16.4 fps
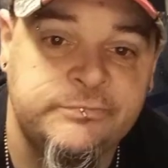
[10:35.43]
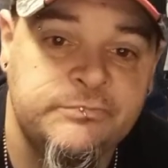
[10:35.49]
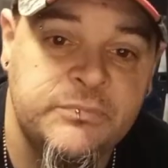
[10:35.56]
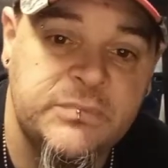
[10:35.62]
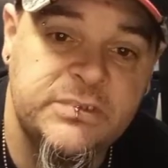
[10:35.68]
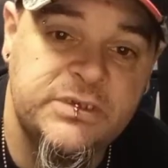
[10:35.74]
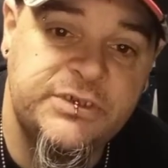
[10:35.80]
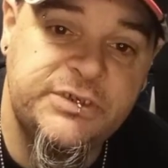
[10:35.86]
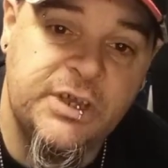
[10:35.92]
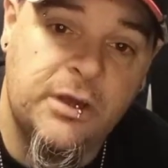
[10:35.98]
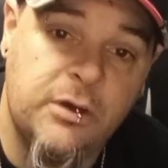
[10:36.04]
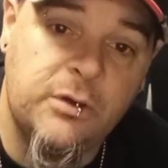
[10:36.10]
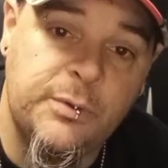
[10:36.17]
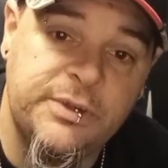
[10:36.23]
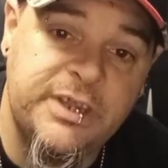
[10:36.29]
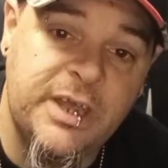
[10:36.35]
So,
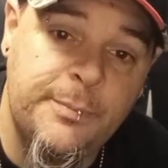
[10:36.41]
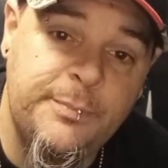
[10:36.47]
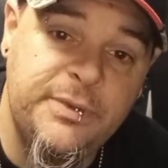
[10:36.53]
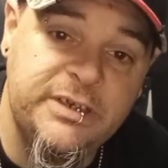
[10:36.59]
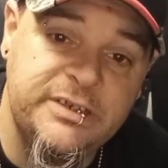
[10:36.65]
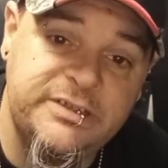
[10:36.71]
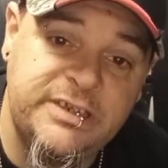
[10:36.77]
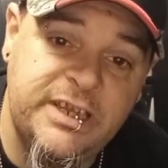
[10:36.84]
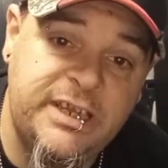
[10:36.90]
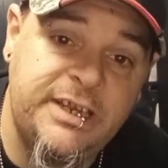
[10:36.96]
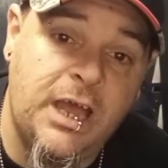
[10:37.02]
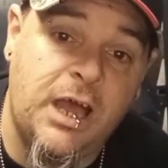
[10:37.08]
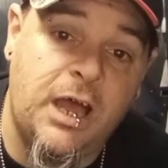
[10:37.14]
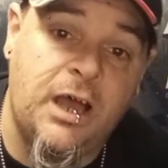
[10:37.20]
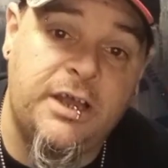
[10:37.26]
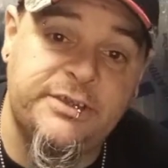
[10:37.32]
with that being said,
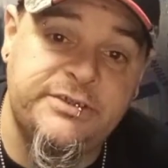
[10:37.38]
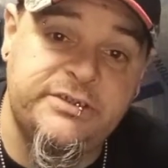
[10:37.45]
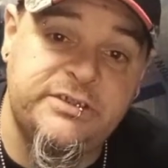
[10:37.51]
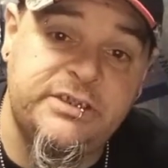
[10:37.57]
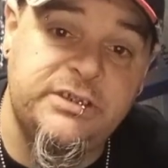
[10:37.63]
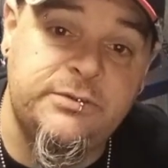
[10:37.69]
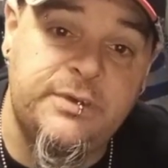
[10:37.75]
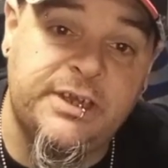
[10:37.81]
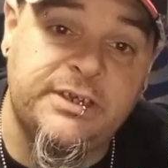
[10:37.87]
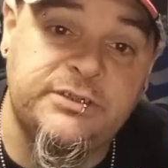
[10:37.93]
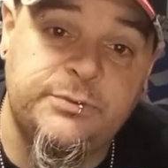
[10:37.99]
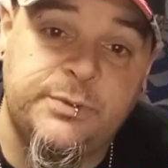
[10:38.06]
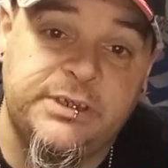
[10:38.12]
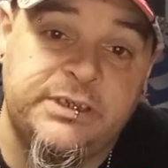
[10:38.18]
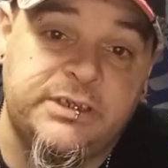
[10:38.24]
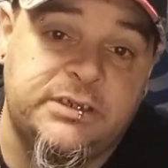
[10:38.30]
I'll see you next
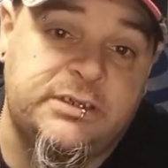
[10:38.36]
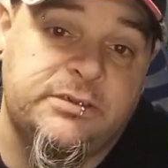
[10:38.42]
week.